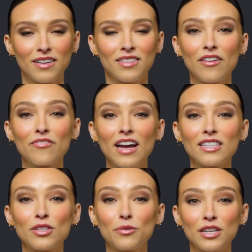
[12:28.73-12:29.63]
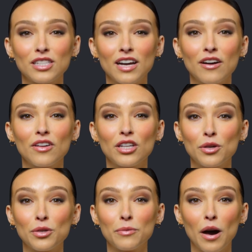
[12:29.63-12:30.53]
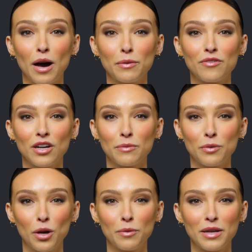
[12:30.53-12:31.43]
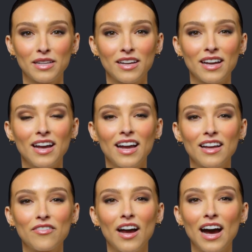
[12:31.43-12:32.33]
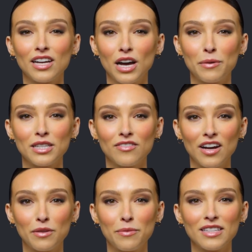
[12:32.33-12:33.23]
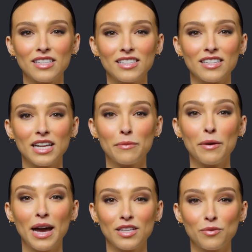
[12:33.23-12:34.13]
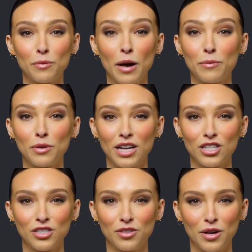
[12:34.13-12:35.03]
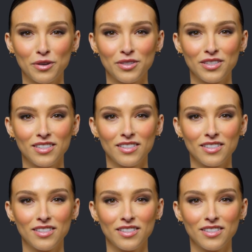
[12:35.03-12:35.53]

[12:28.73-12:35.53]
They face the risk of a youth bomb of unemployment if economic development doesn't keep pace with population growth.